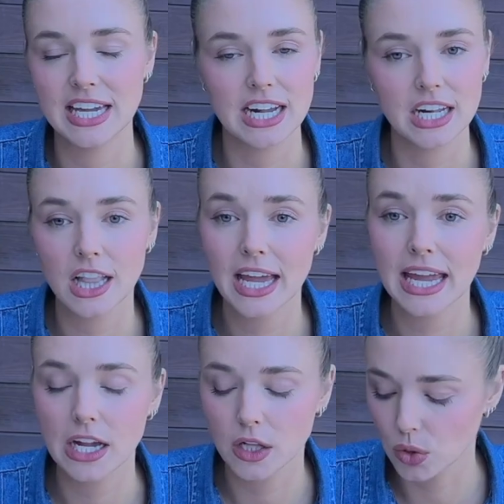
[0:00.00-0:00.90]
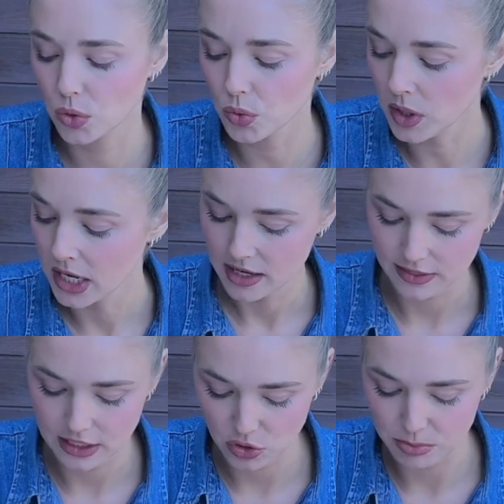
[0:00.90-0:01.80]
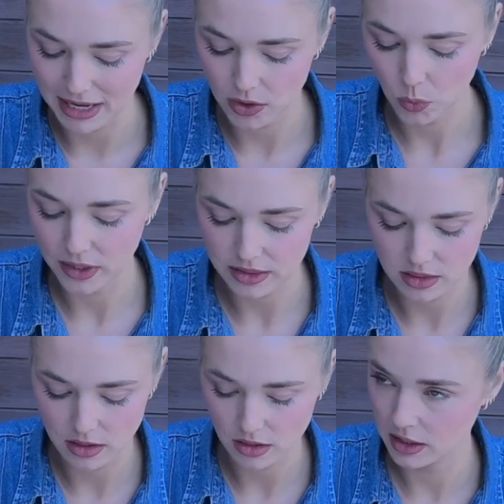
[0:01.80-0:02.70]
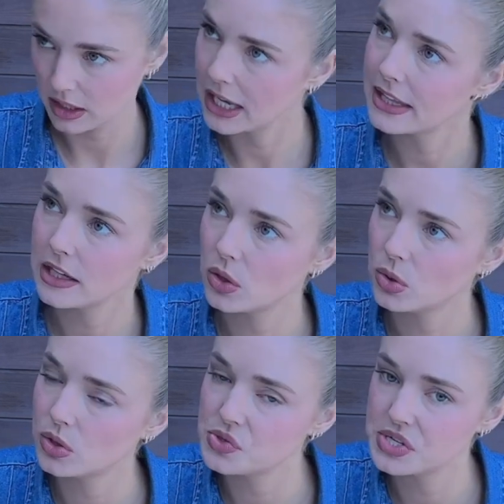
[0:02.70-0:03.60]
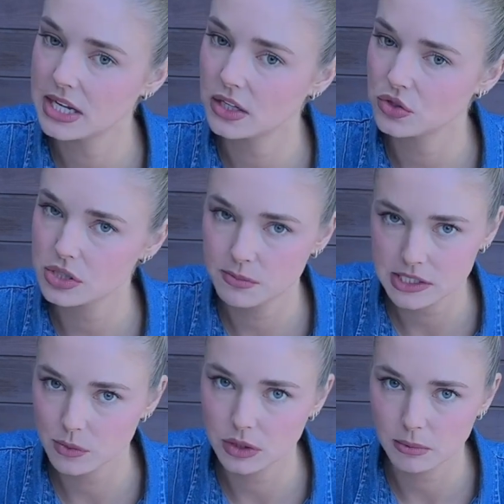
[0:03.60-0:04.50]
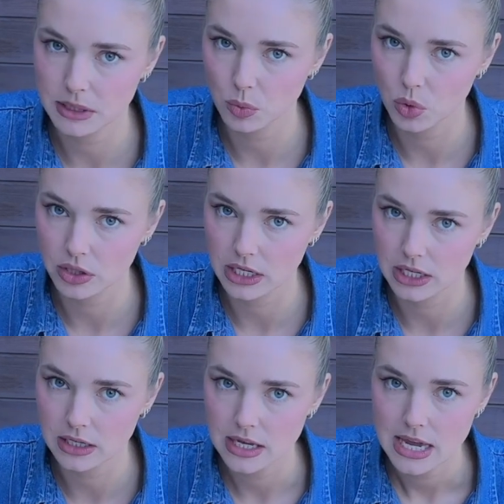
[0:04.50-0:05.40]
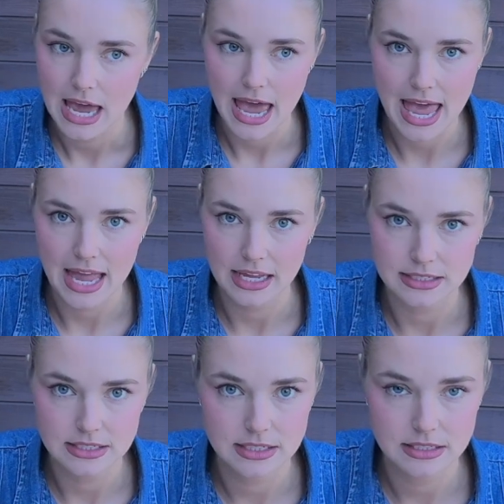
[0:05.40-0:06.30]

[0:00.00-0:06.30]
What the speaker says: a clay glue that you make with the clay that you're using. You just mix it with a bit of water, and